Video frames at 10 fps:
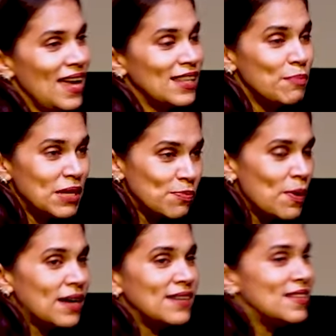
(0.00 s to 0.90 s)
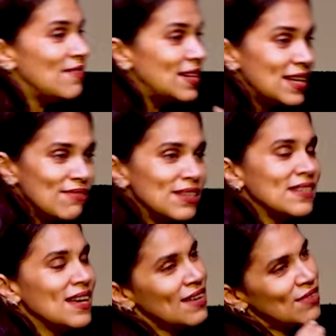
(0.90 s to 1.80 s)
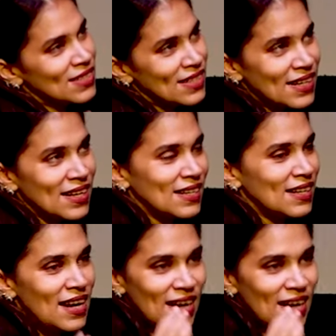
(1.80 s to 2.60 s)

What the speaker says: And the best part is they will never say, I was corrected